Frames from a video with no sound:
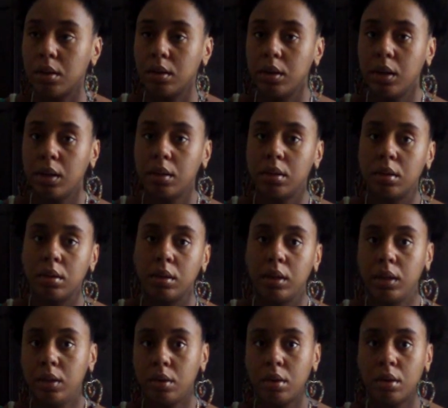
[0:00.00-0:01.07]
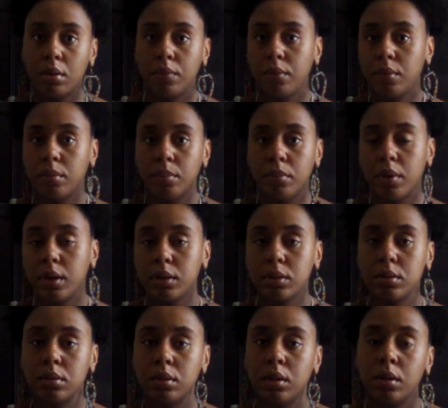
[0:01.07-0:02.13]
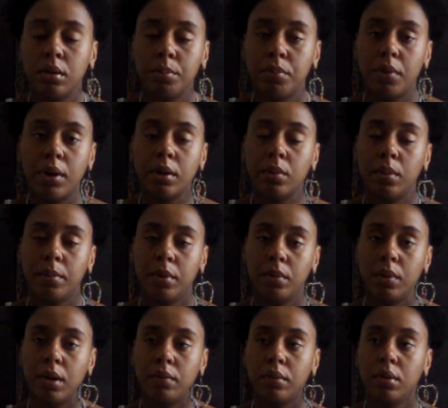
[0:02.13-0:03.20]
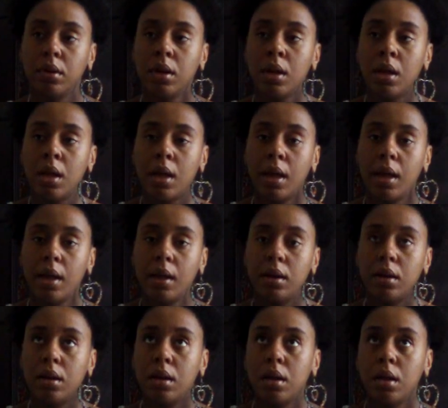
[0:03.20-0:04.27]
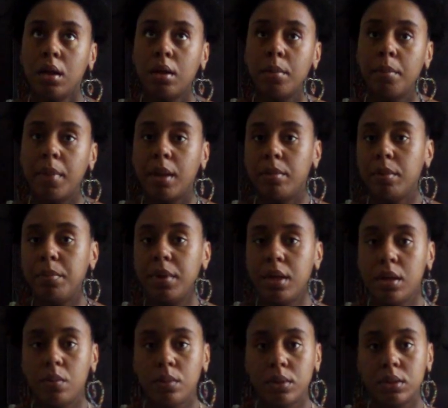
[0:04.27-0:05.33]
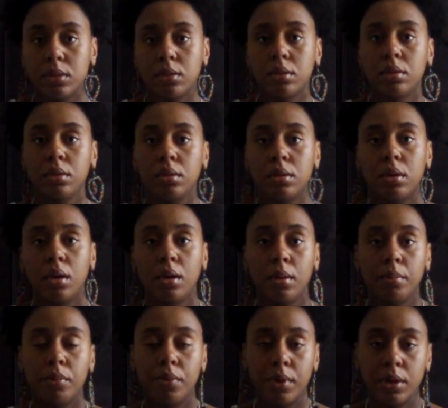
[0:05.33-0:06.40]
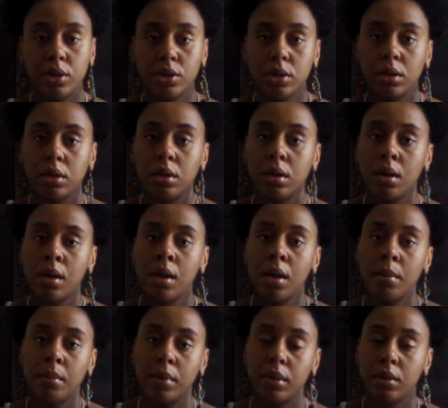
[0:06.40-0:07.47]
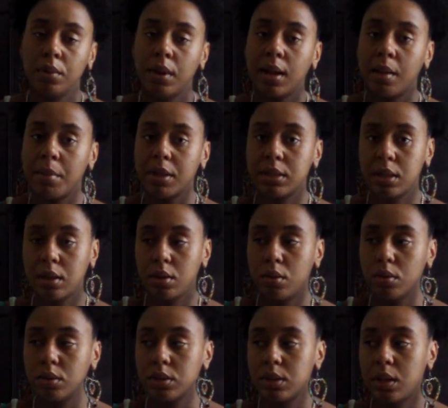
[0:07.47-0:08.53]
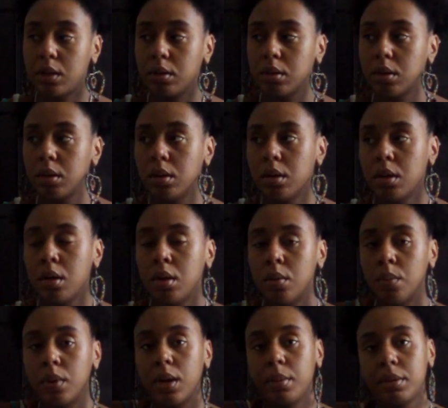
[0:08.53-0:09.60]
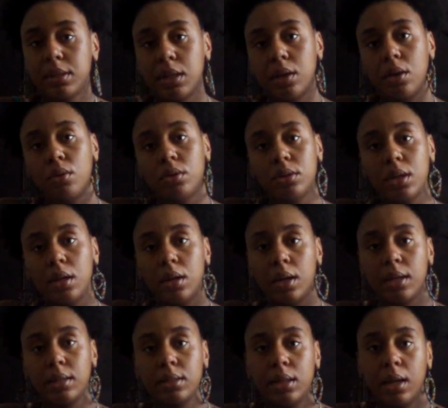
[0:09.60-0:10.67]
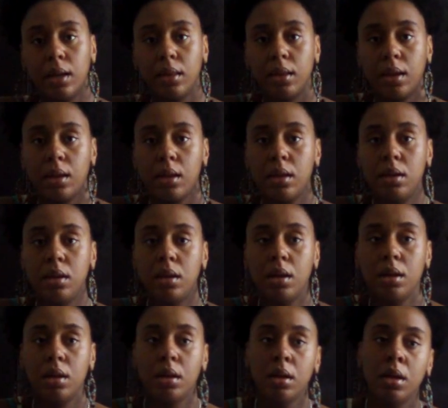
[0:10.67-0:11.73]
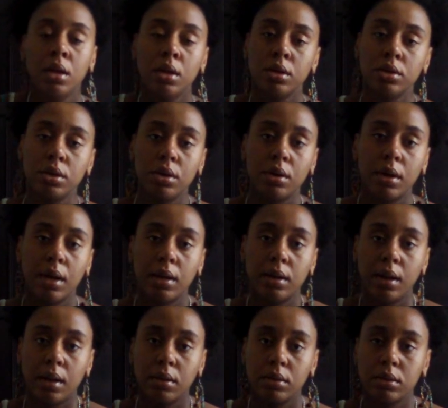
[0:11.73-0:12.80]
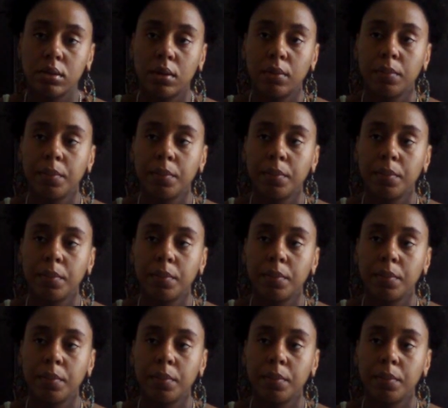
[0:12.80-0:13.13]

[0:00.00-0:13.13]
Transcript: near the ER for pregnant women or whatever, and baby B was breech. But then when I got my second ultrasound, the next day, that he turned head down. So